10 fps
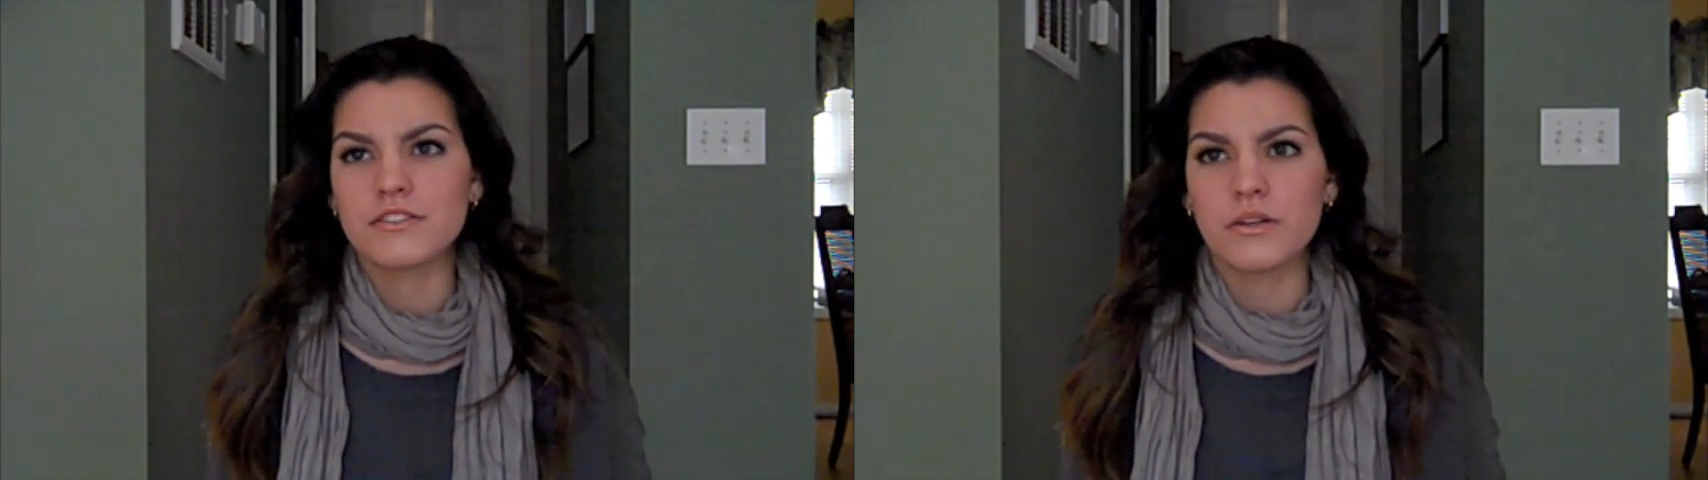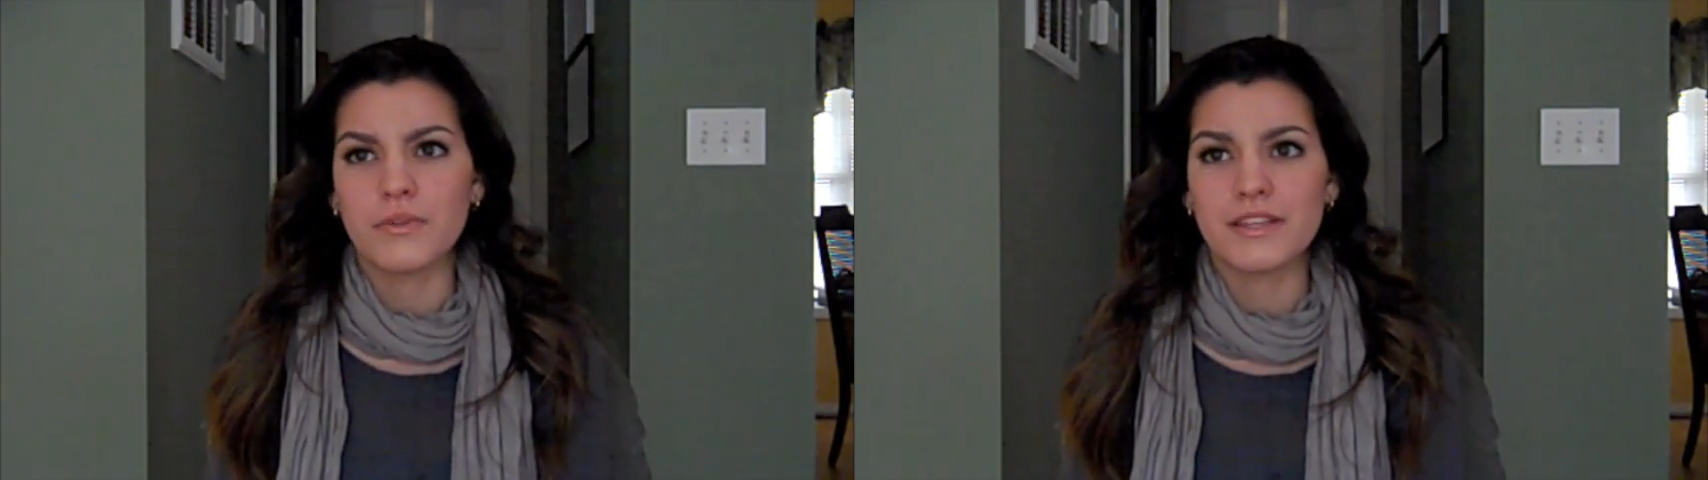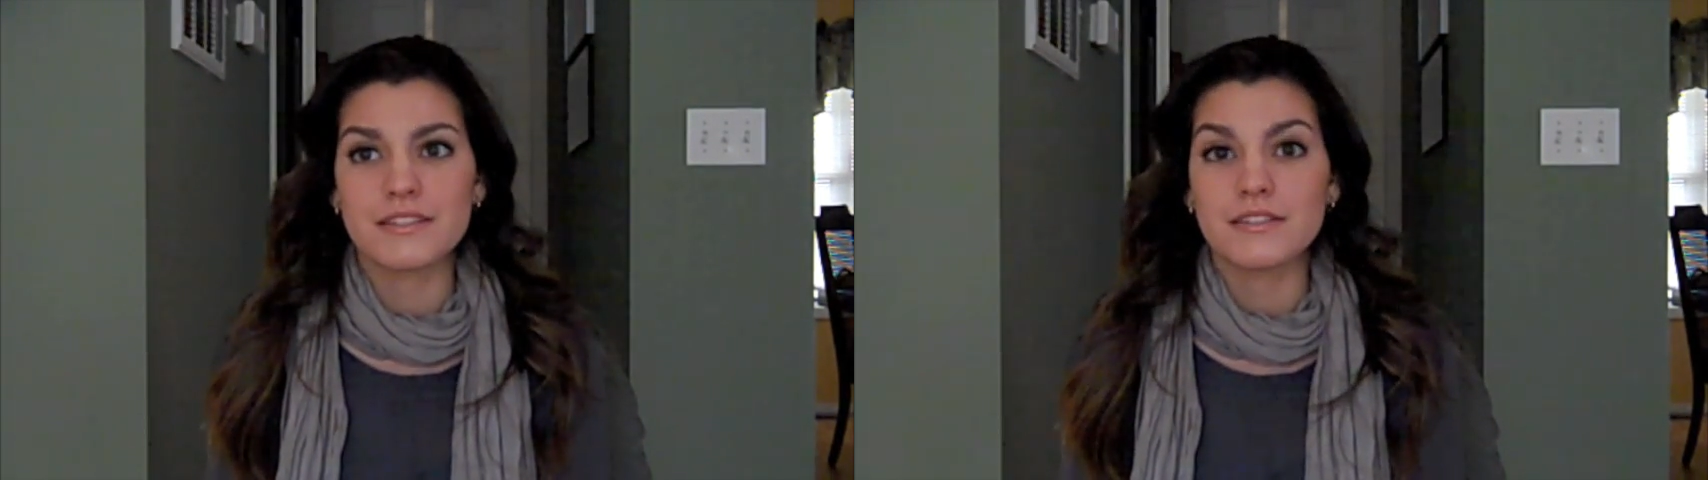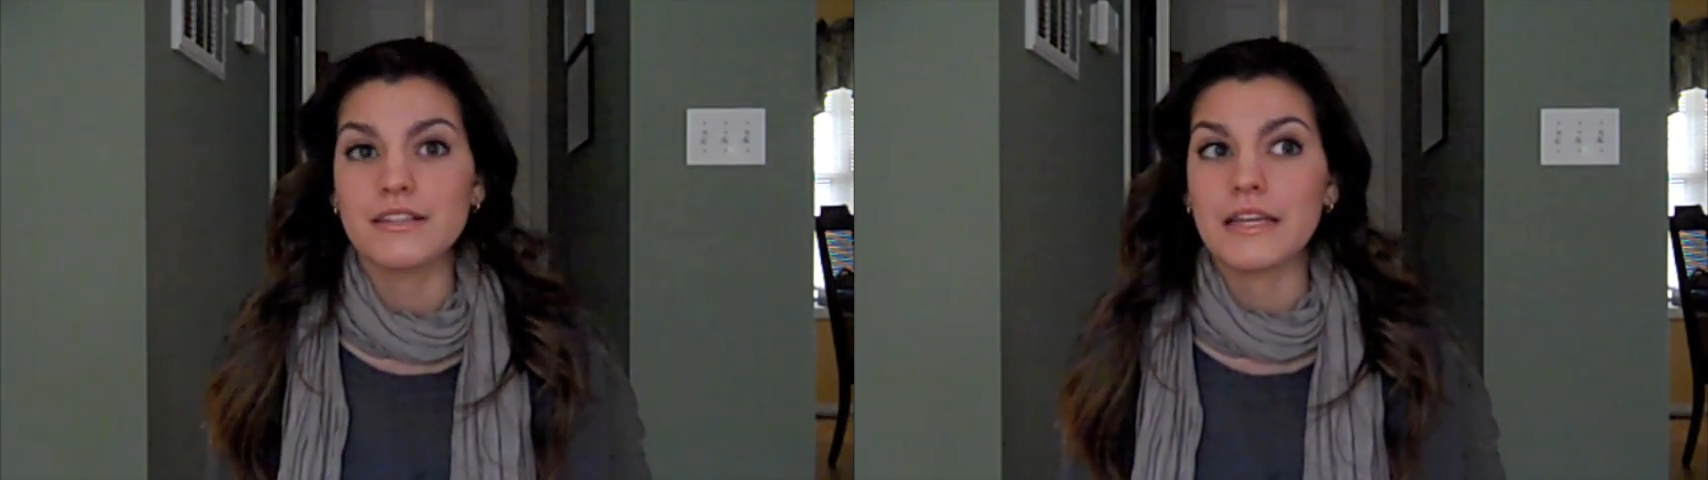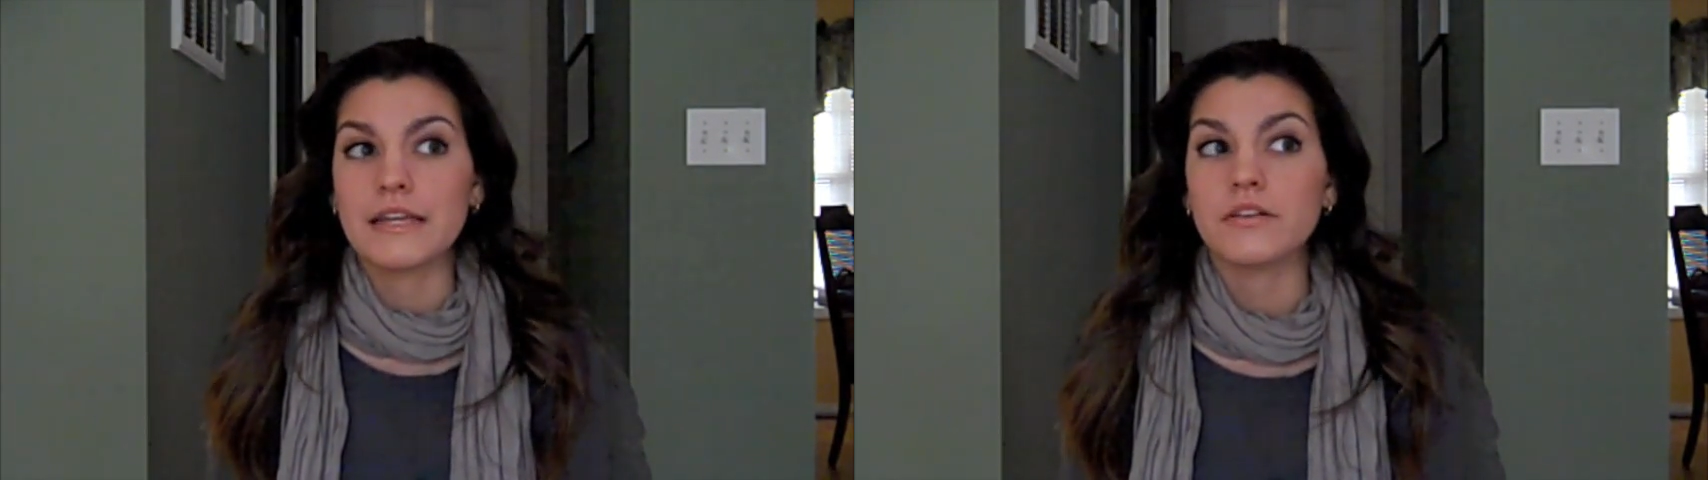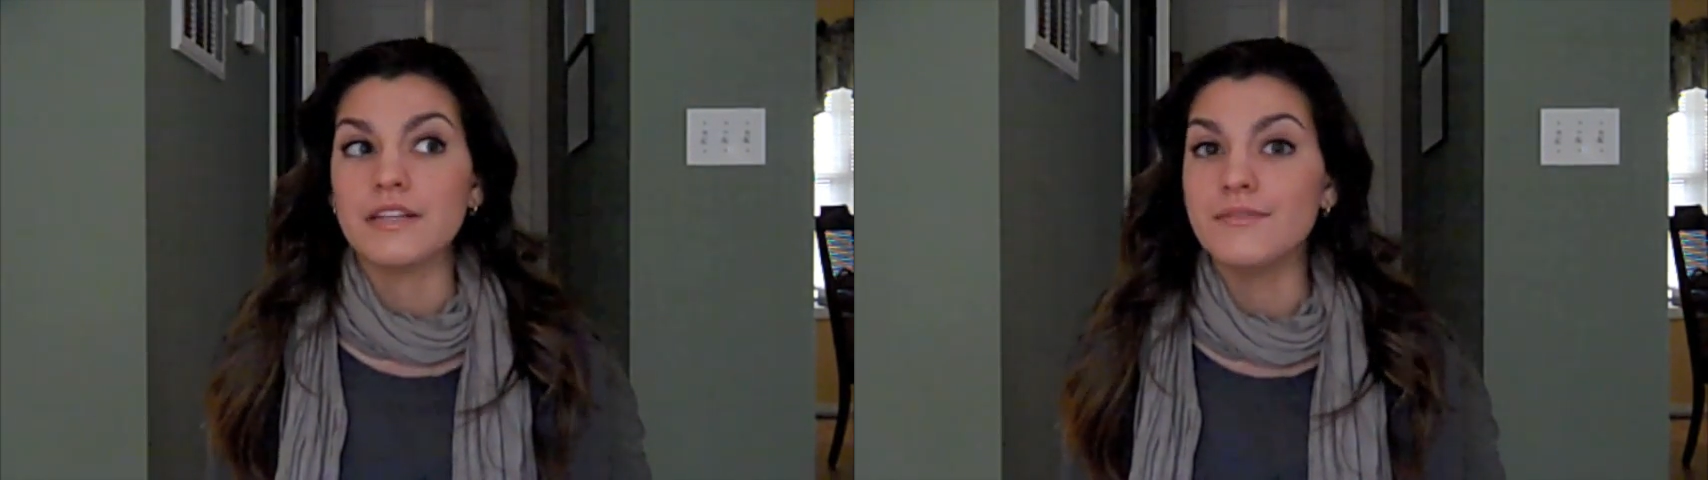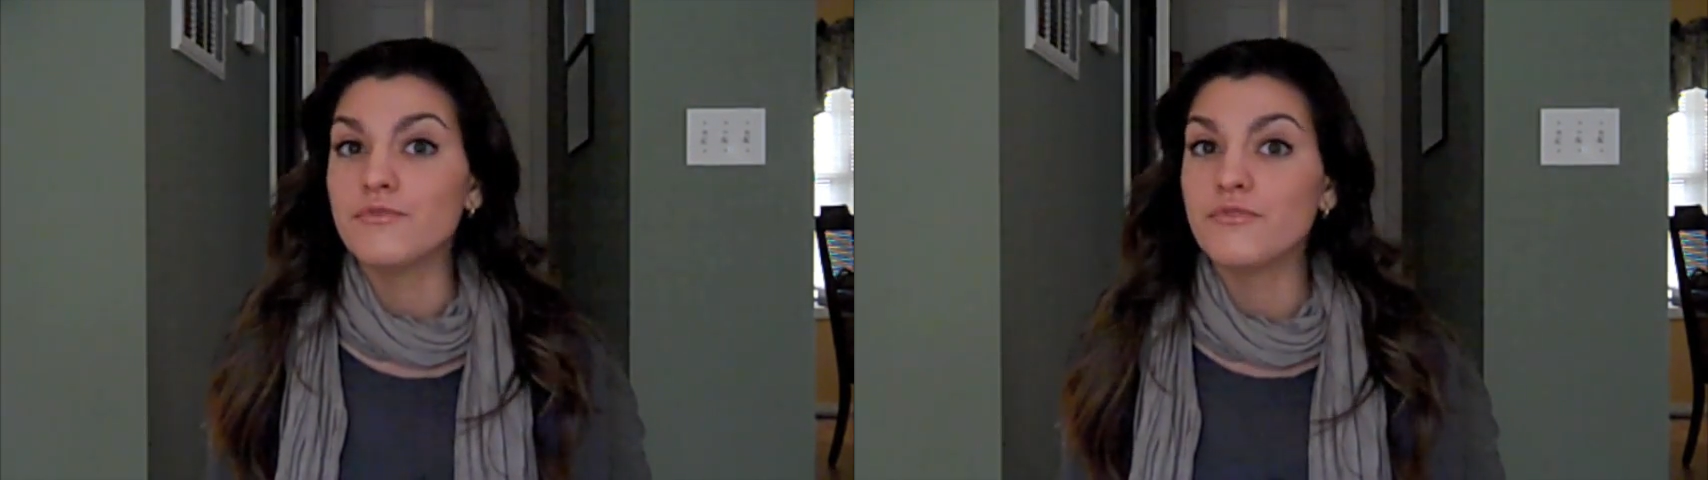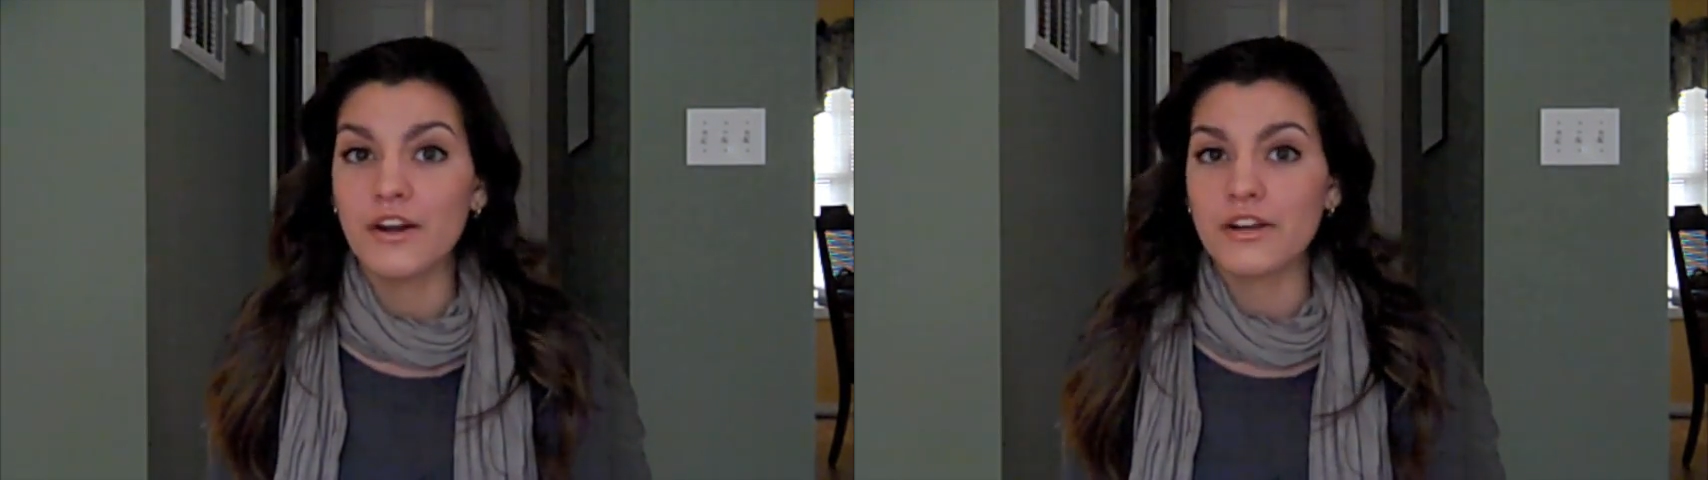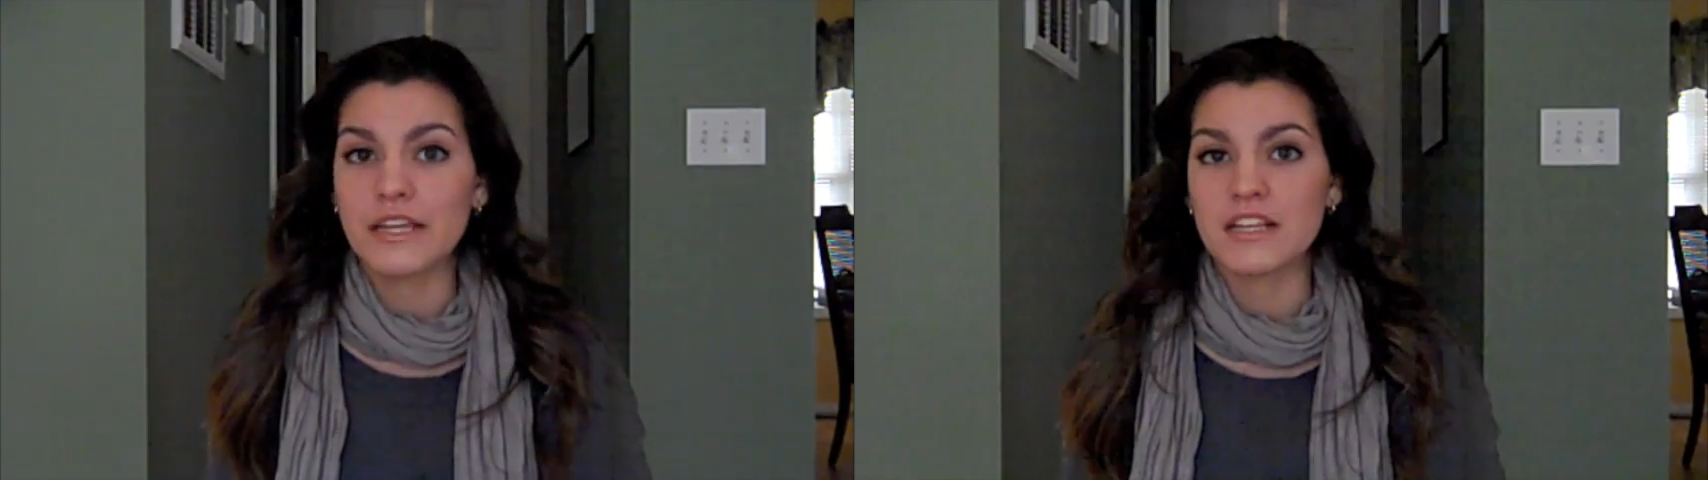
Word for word: so that's like very